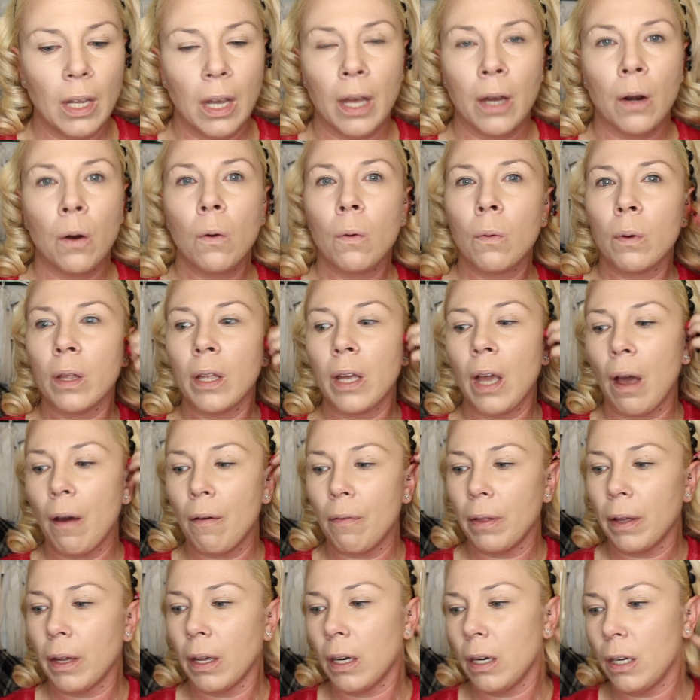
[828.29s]
I don't really have
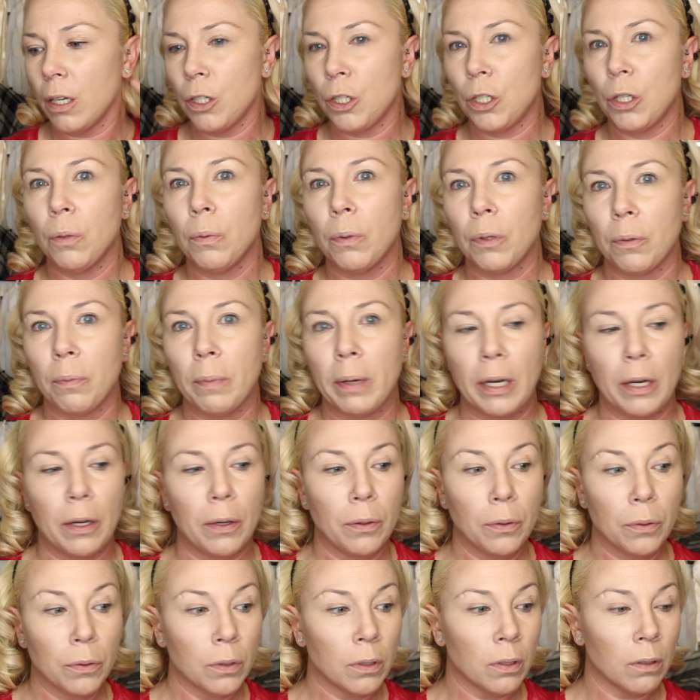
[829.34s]
like an issue with my
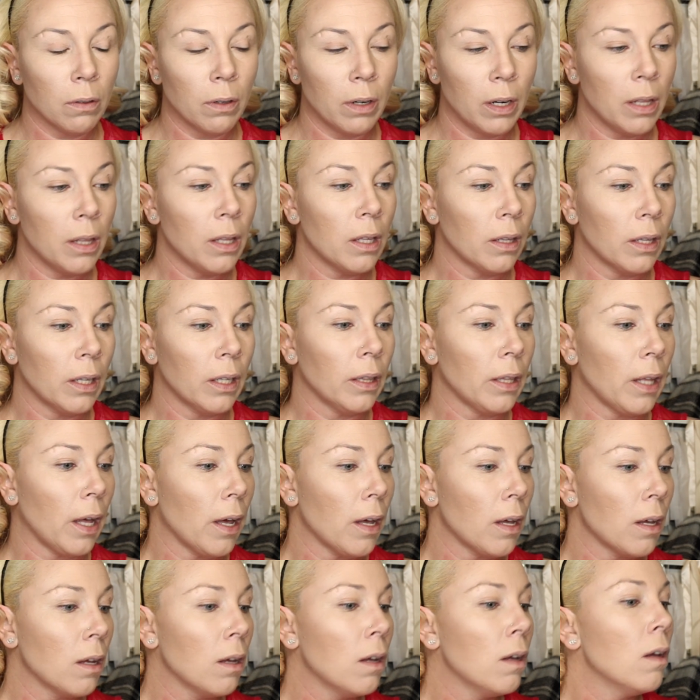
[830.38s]
nose or anything like
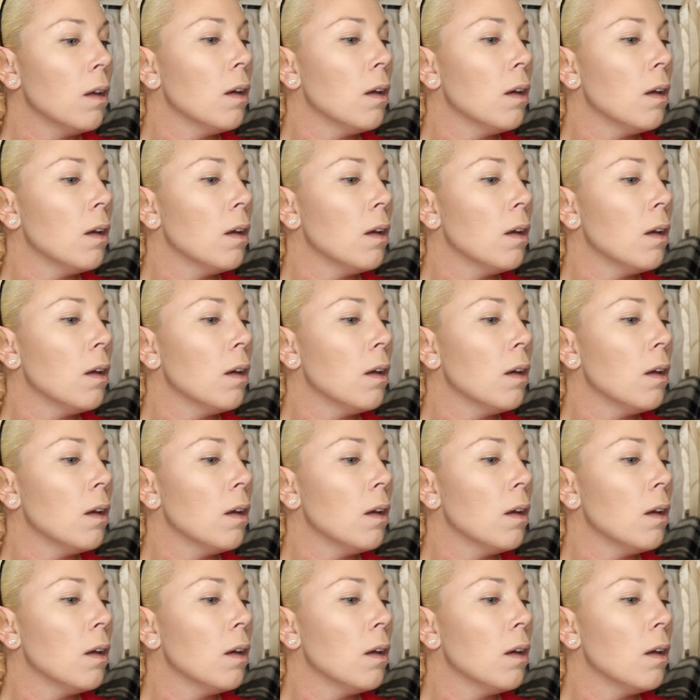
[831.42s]
that.